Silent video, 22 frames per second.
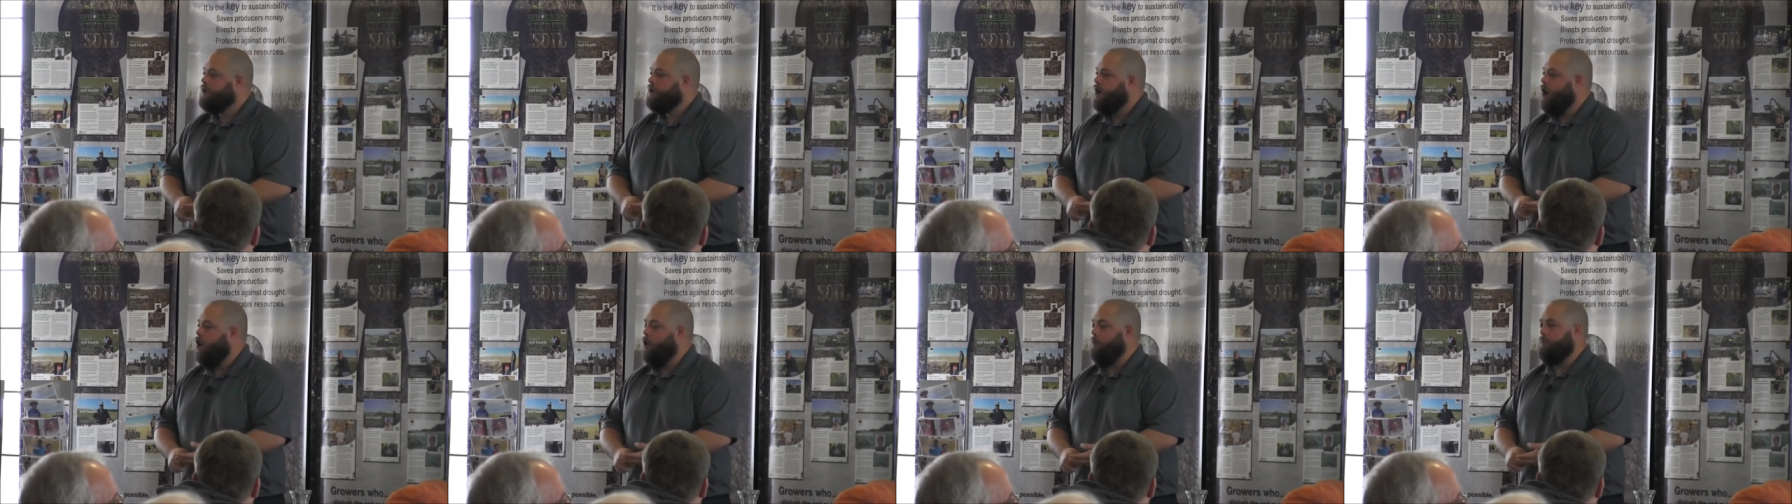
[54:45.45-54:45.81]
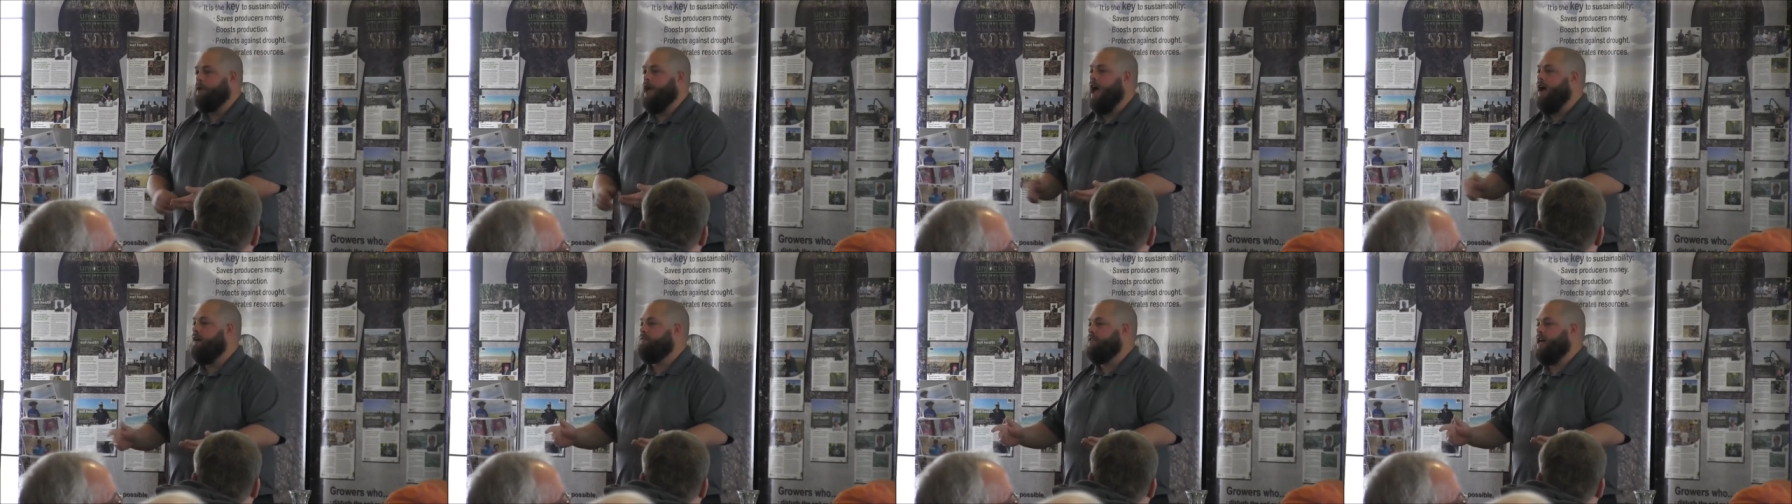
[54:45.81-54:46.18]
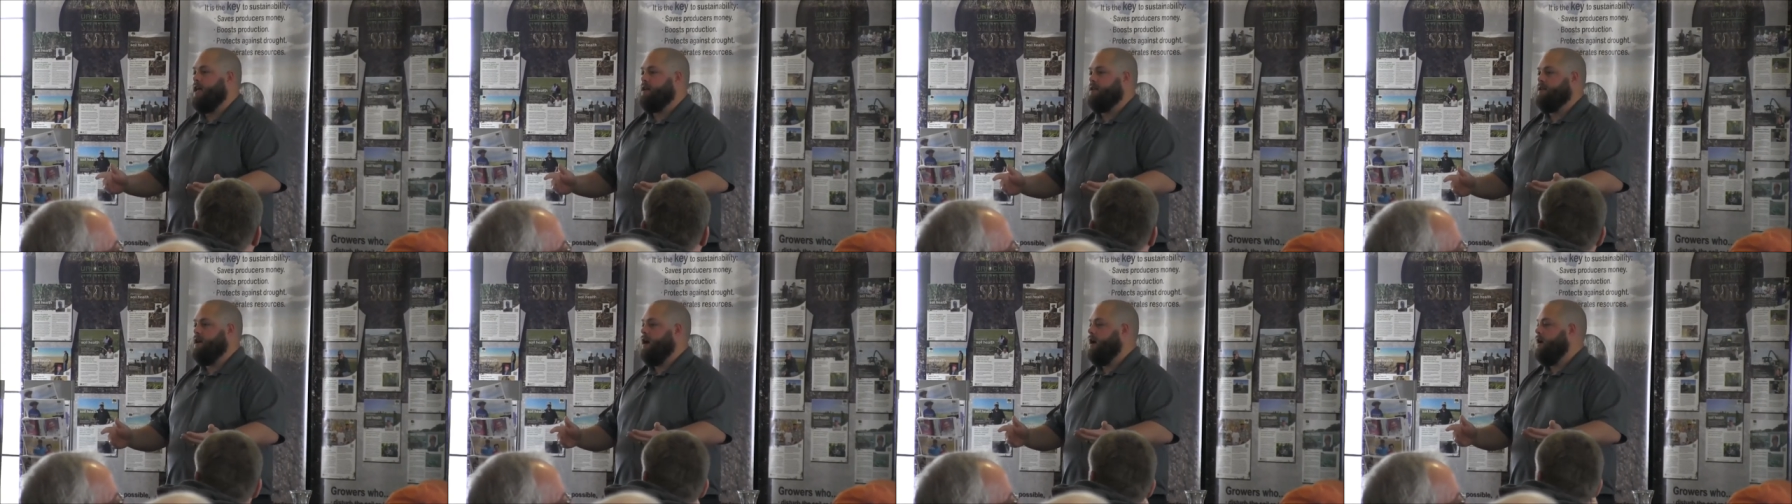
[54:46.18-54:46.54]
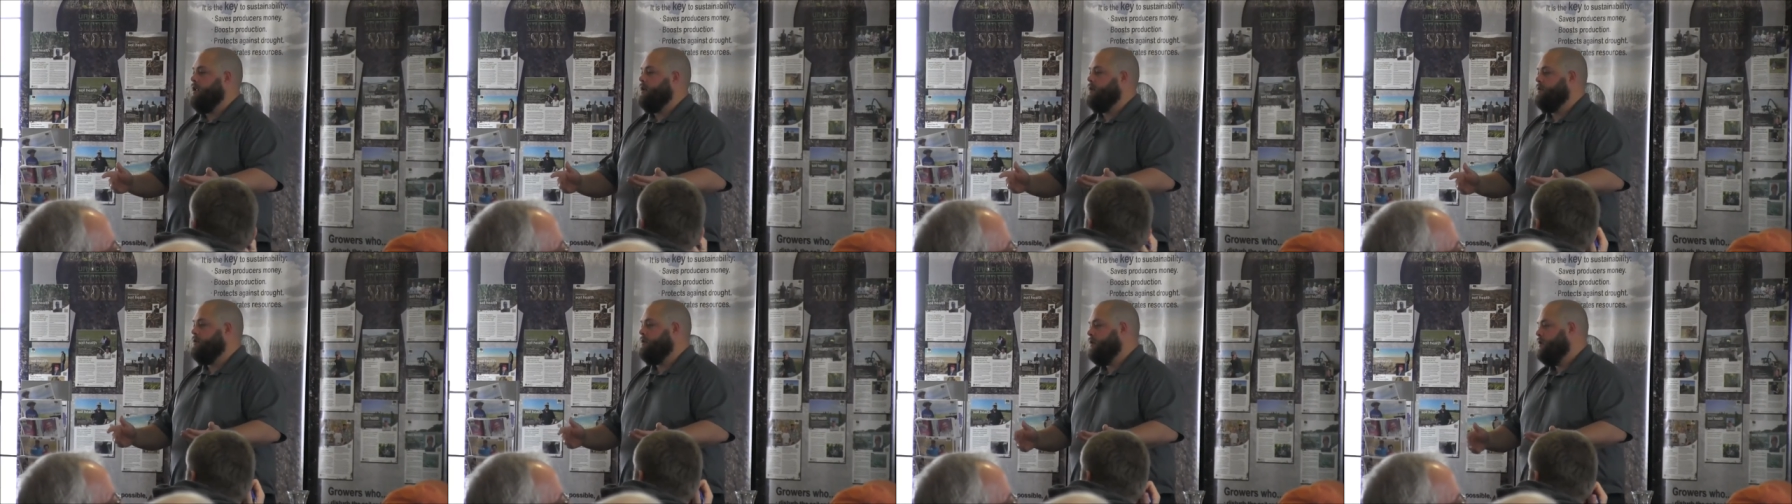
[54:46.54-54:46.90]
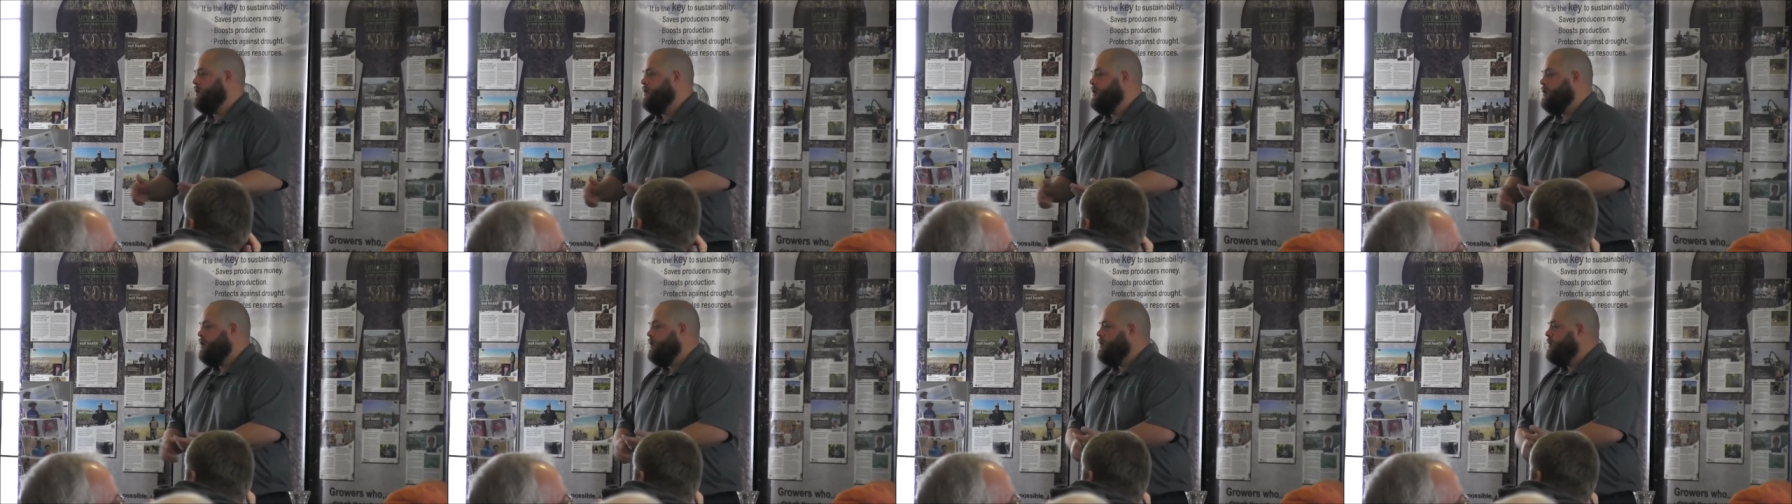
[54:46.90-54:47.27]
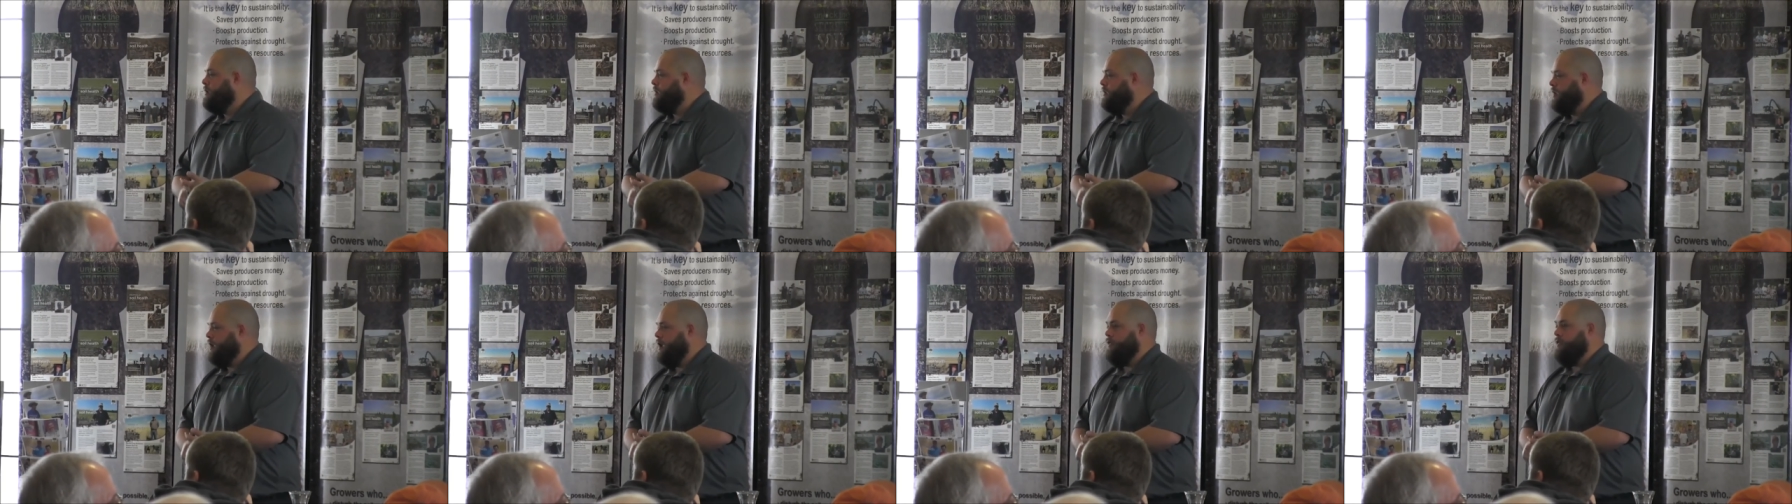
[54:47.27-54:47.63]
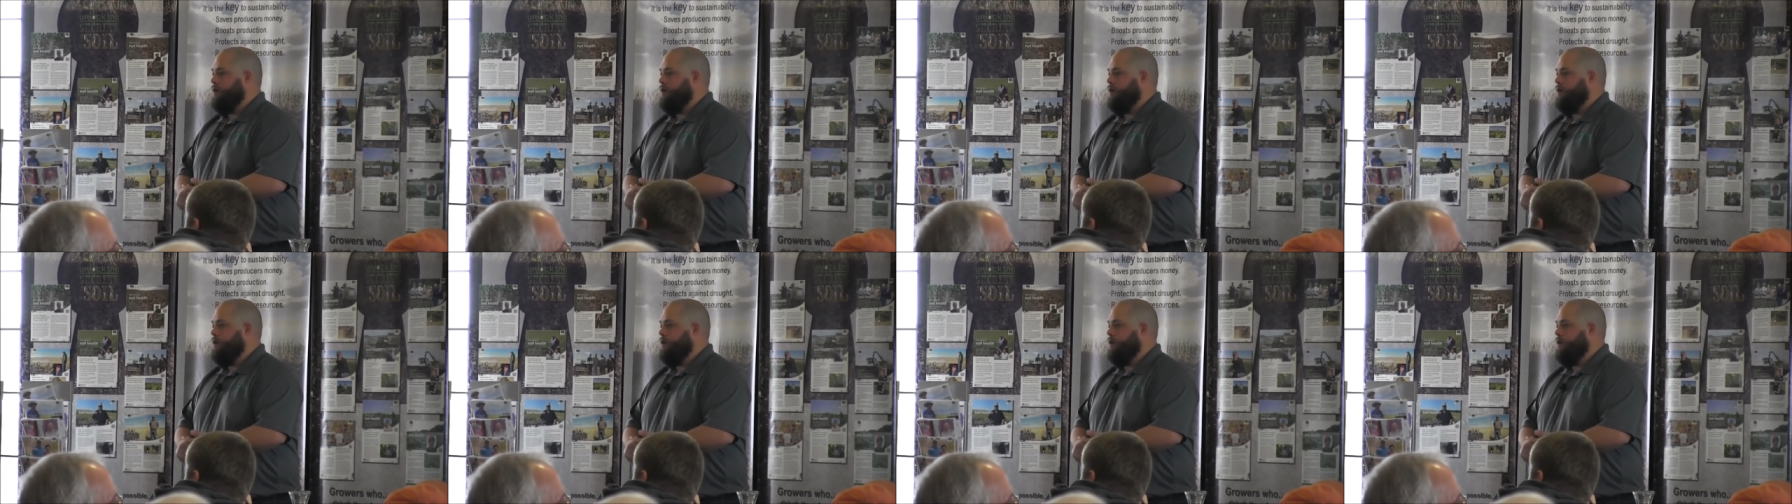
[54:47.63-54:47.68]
Hope to have that done in